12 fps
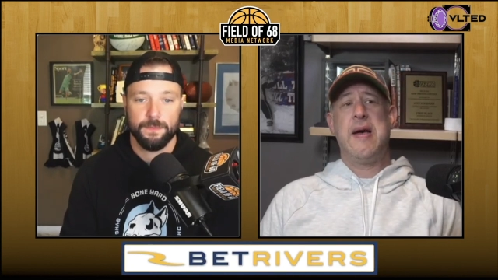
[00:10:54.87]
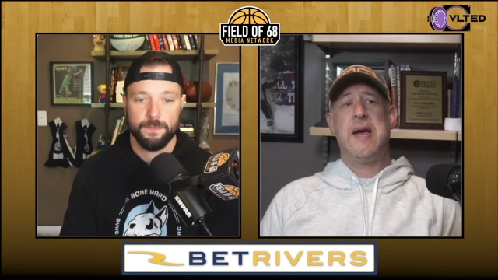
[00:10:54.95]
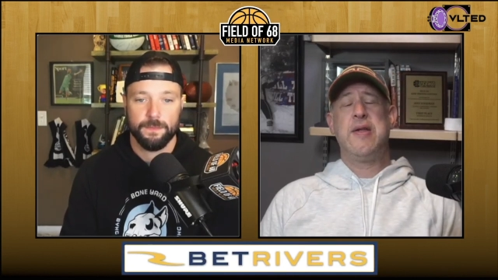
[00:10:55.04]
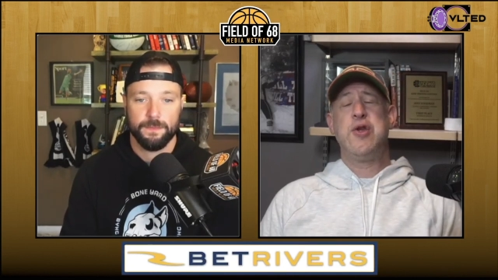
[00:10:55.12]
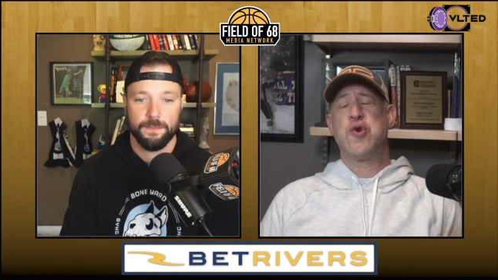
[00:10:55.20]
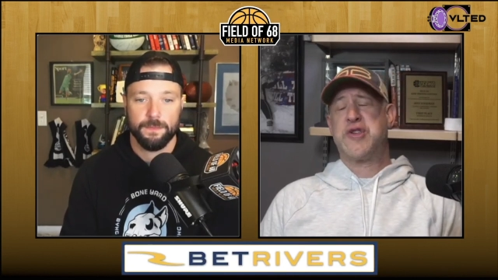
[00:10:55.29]

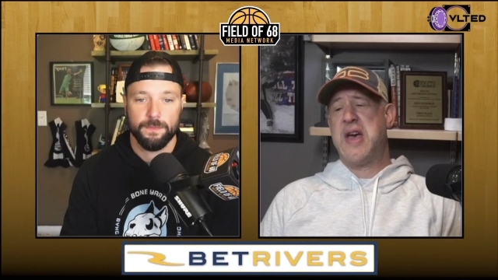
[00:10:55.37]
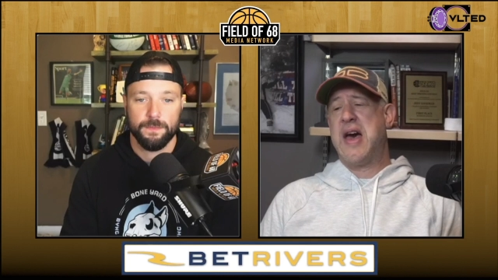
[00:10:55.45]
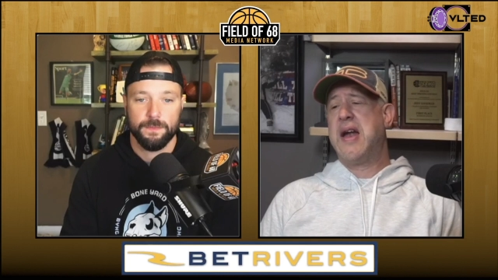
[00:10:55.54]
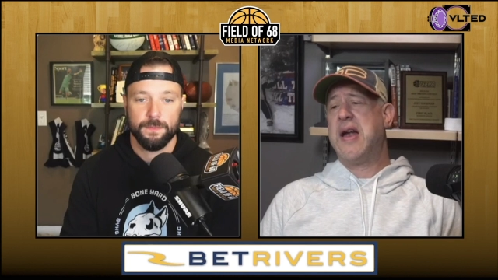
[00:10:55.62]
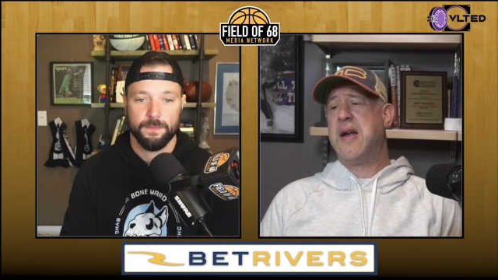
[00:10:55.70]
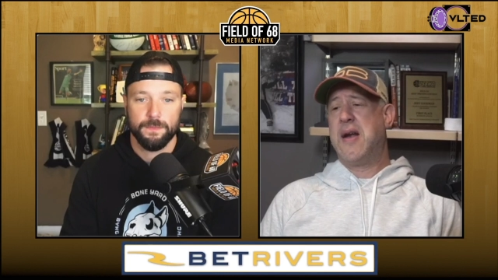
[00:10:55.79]
Speaker 1: And you
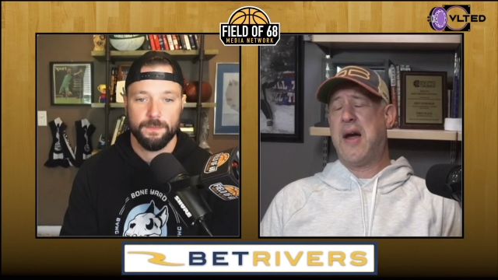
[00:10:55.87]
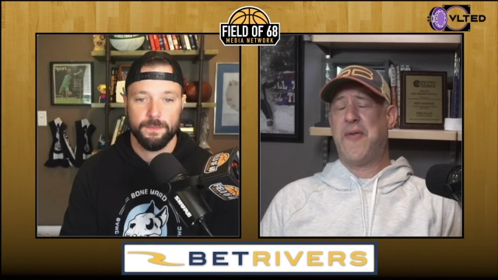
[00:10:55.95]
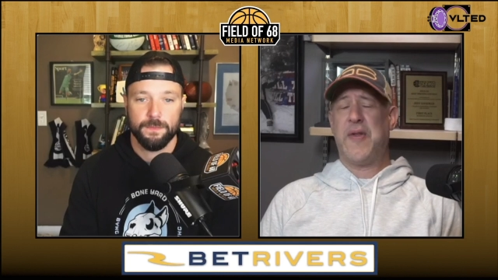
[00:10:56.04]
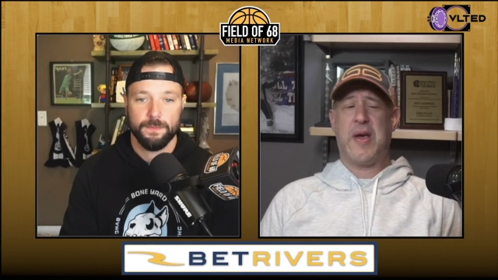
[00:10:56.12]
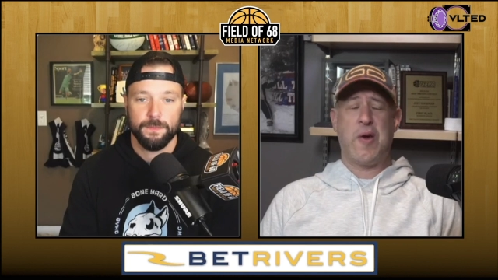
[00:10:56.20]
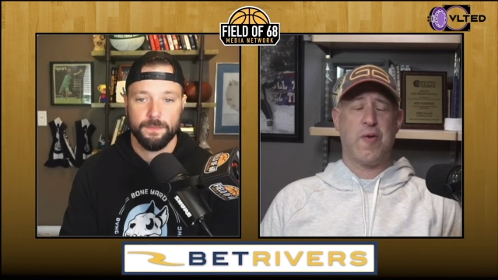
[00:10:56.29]
said it, I
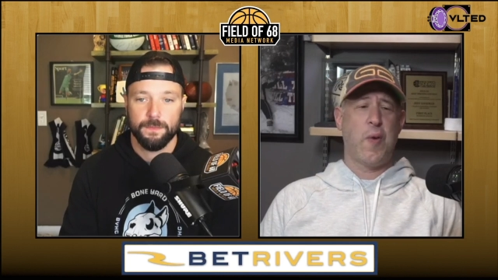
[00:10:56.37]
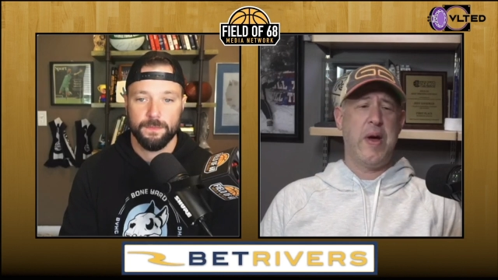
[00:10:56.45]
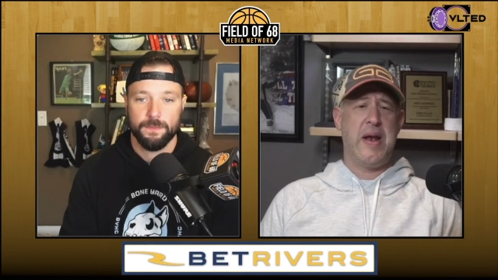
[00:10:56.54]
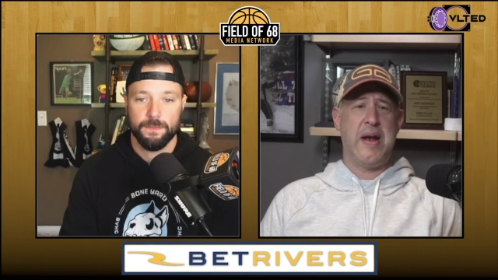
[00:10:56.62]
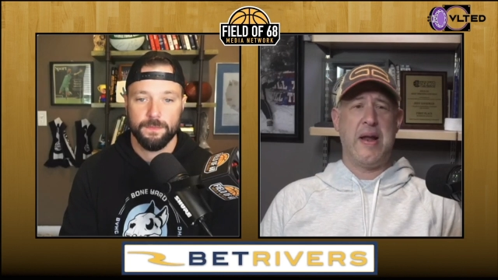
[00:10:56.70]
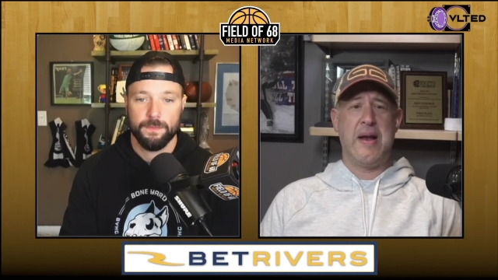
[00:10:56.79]
think you
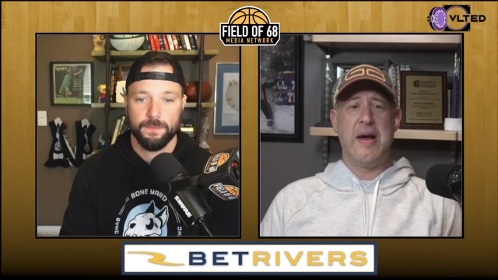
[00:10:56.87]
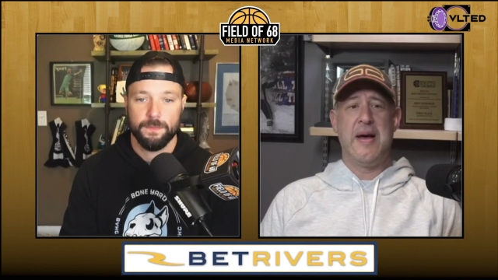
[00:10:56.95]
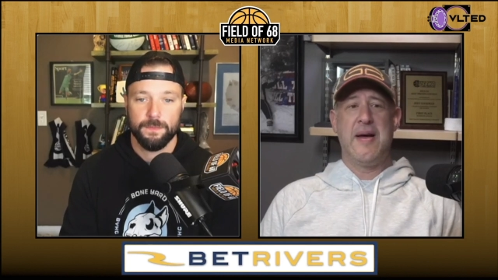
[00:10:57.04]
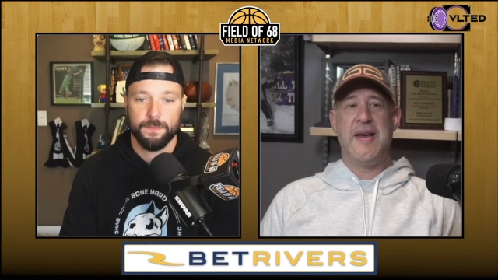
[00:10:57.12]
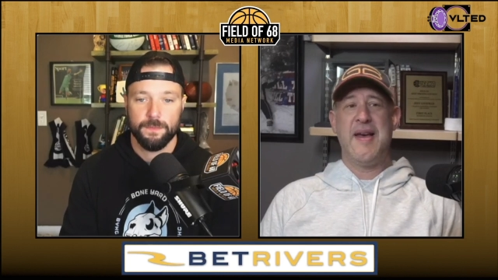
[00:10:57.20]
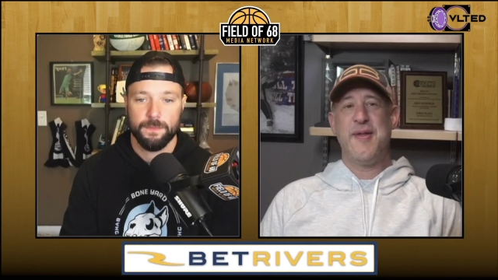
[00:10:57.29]
tweeted it
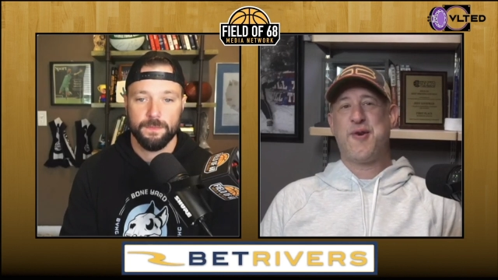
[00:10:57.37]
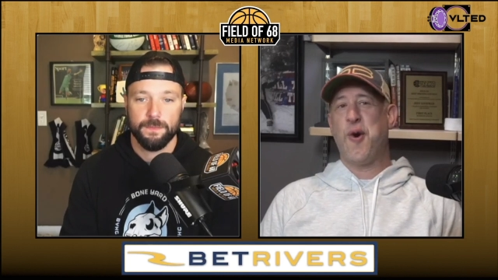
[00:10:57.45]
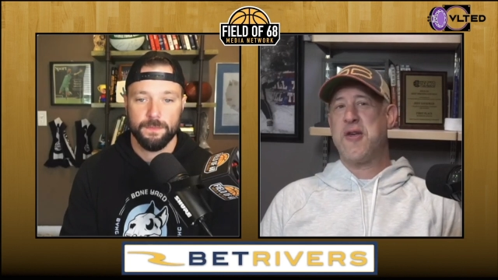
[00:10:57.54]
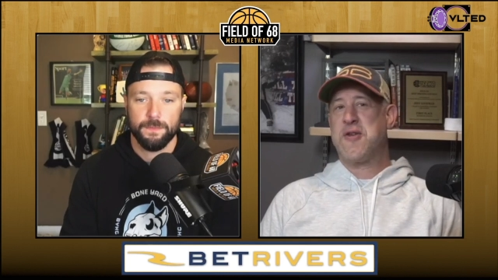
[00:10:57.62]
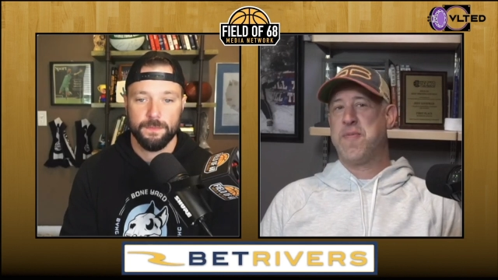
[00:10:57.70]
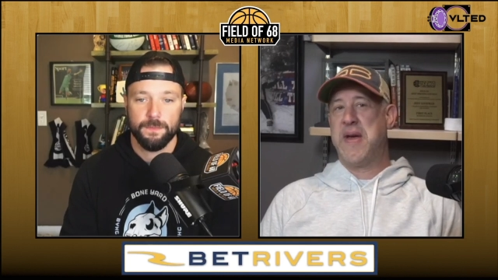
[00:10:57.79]
he
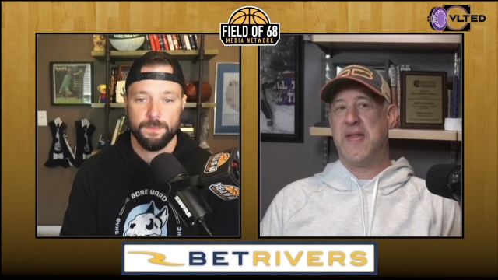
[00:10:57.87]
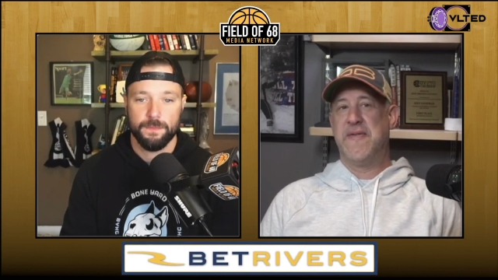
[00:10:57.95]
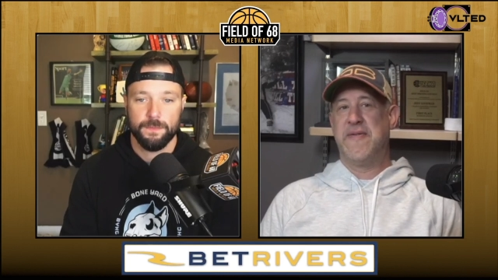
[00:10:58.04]
enjoys being the